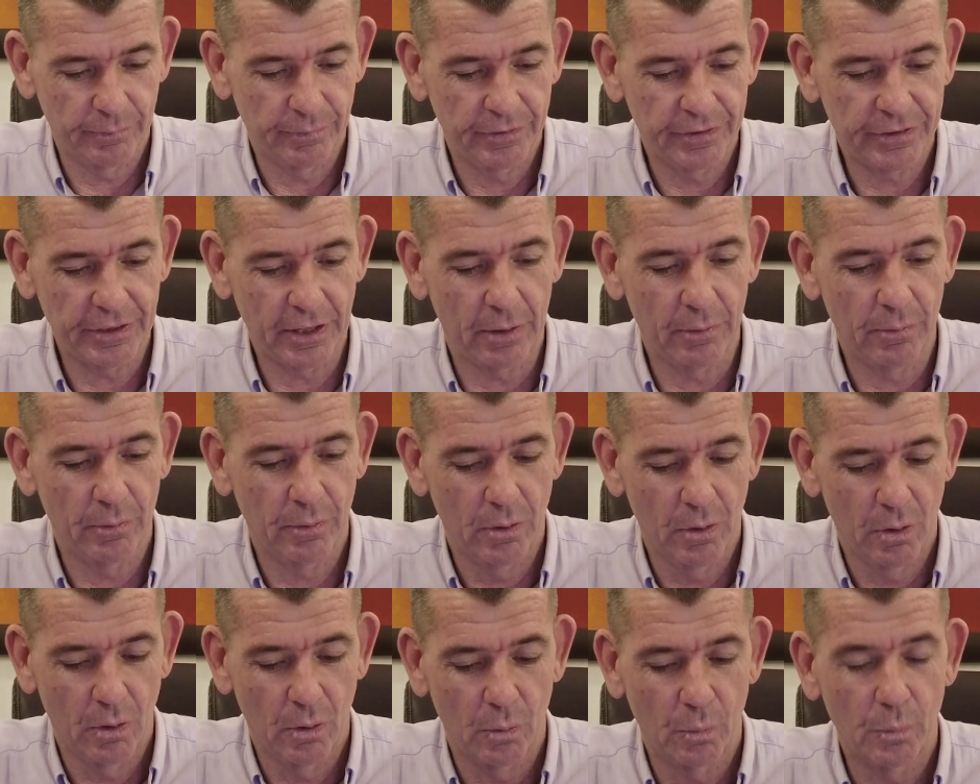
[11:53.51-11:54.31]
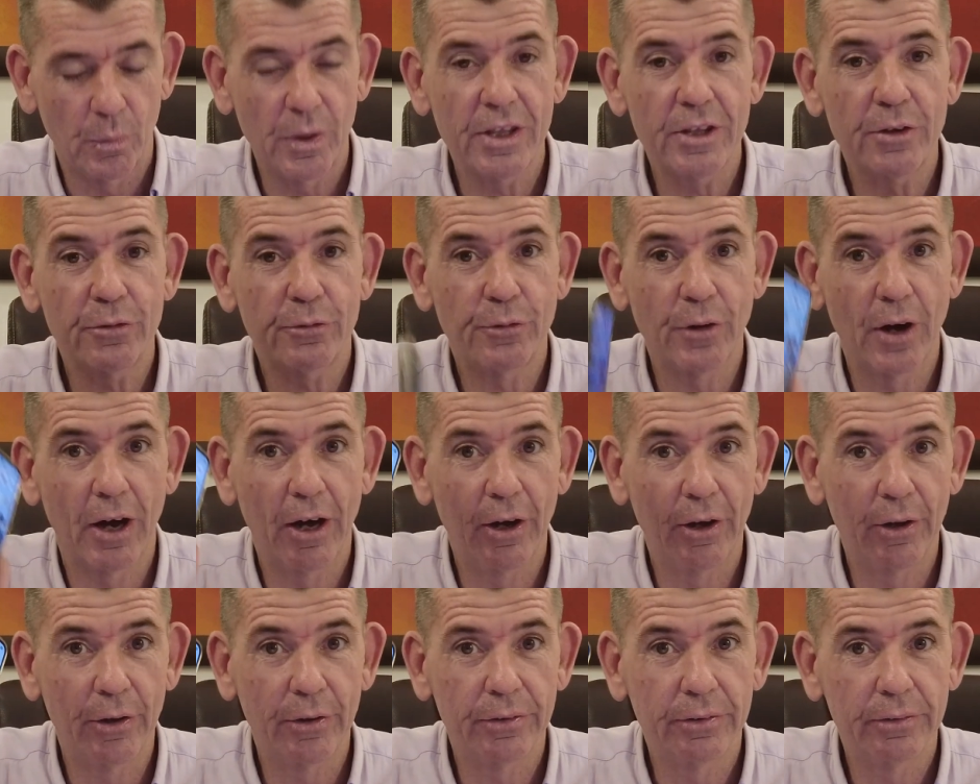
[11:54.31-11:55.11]
So with a
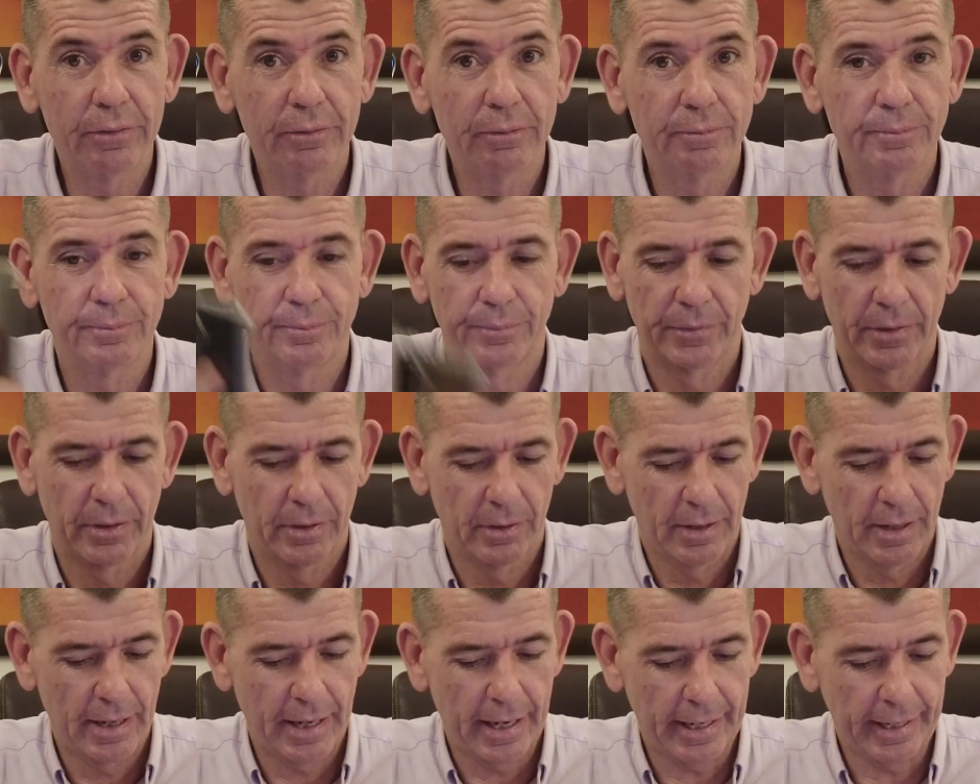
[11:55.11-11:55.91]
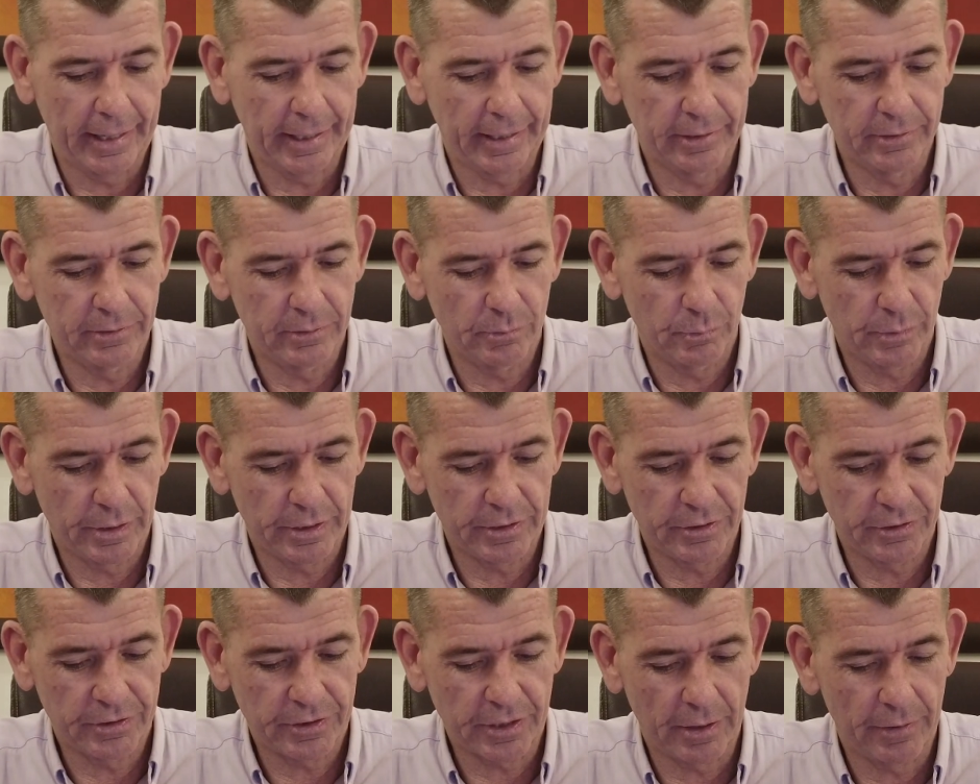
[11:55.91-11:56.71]
phone, and we're
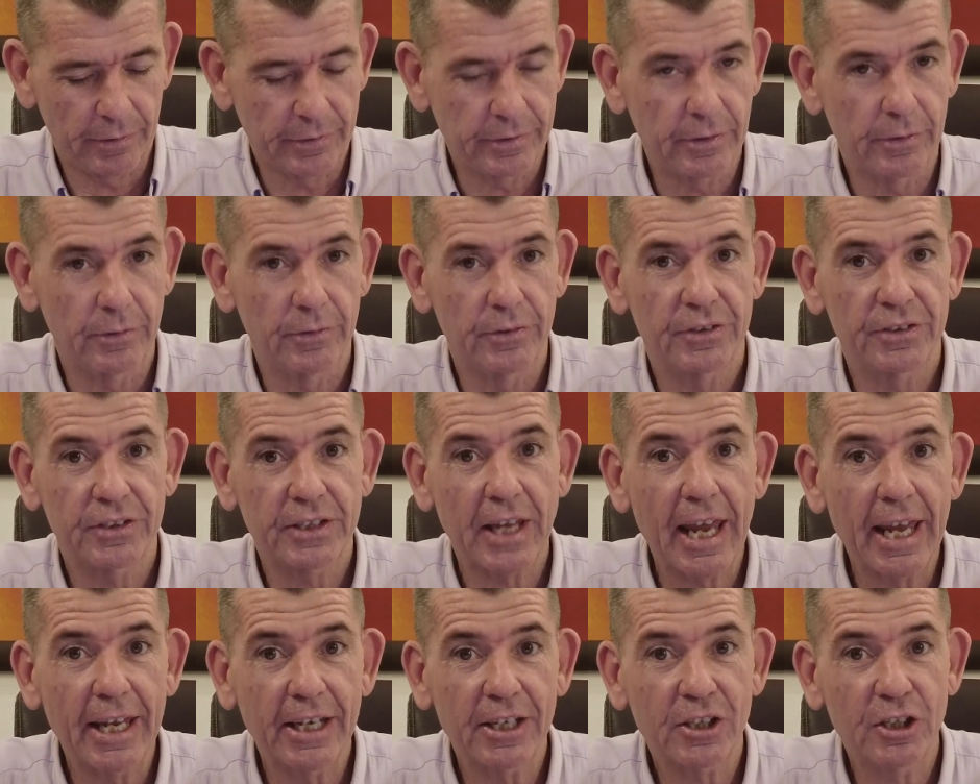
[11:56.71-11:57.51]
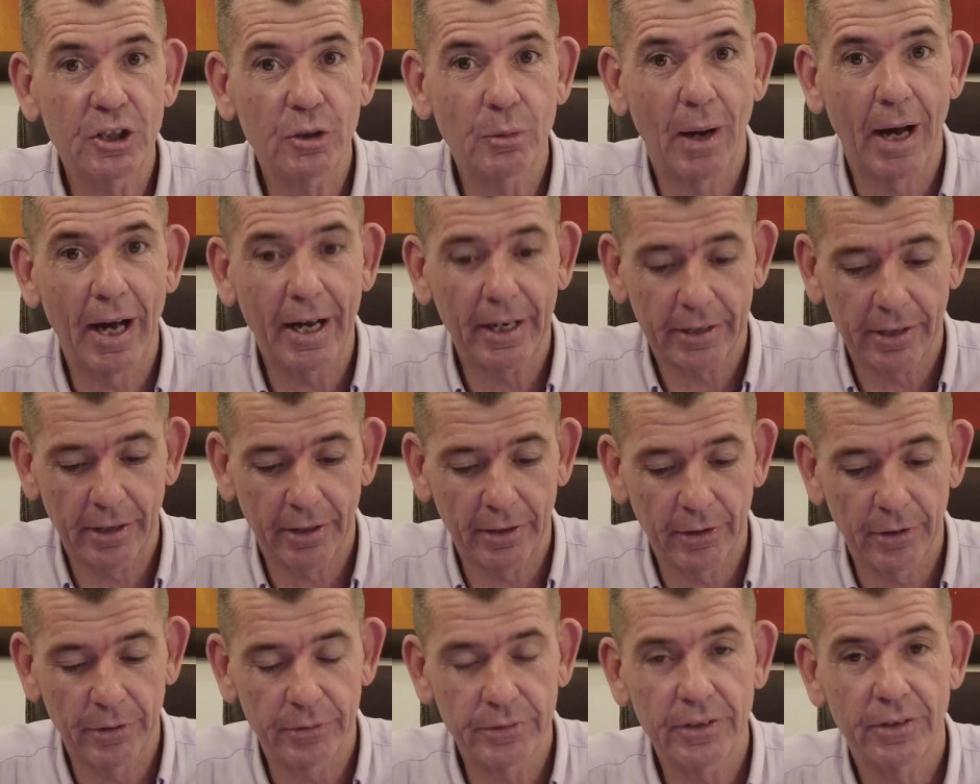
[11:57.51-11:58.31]
just going to scan a QR
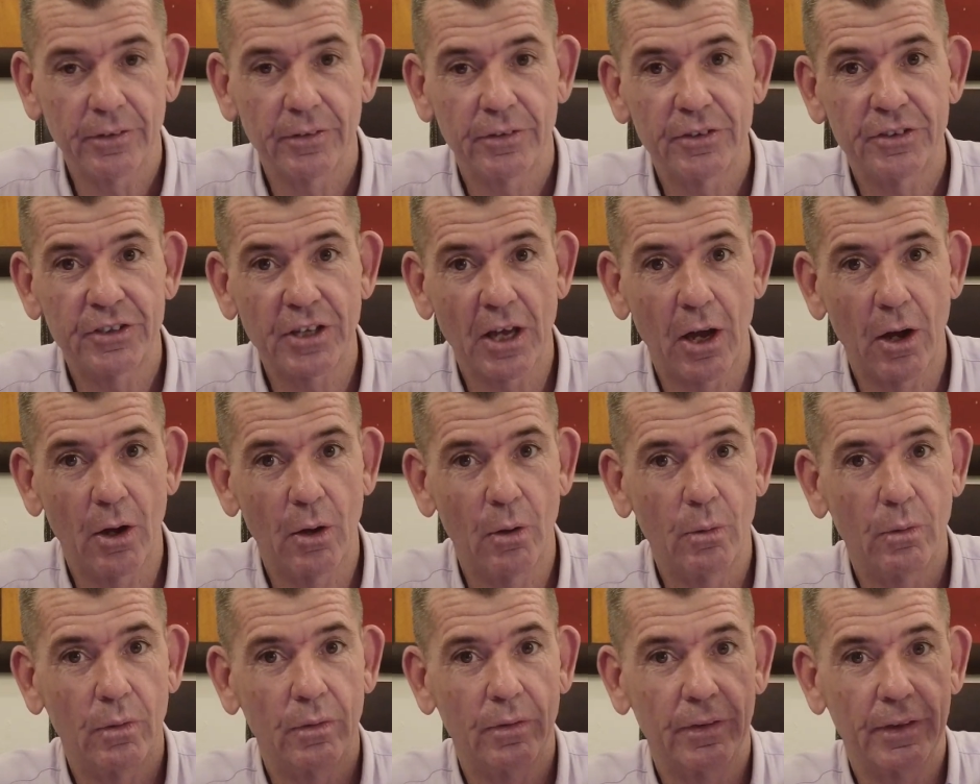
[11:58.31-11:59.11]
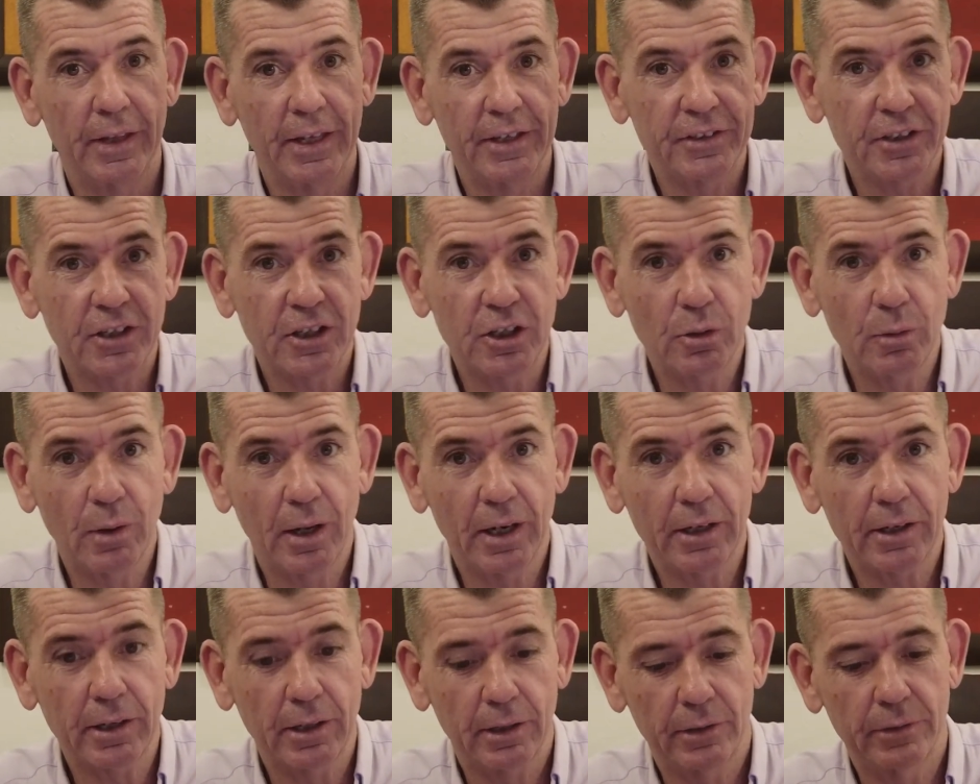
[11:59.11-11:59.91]
code. So there's a
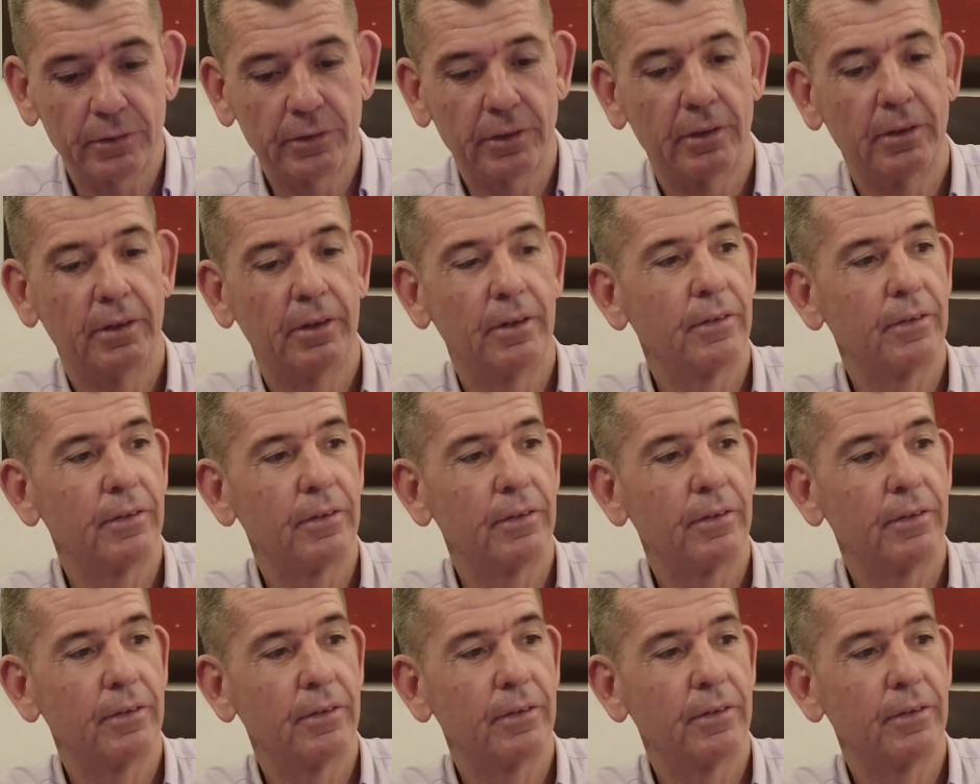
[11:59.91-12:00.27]
QR code.